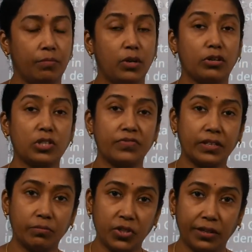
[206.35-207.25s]
because of
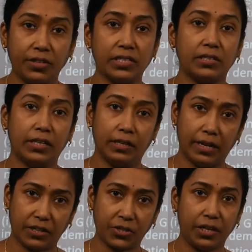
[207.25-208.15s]
some changes in
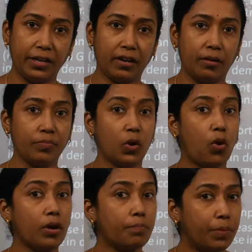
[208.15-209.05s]
national income
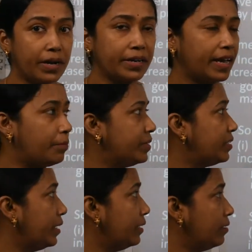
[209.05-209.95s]
or per
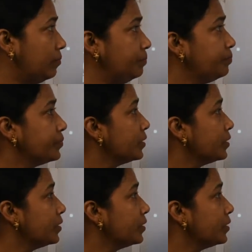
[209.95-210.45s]
capita income,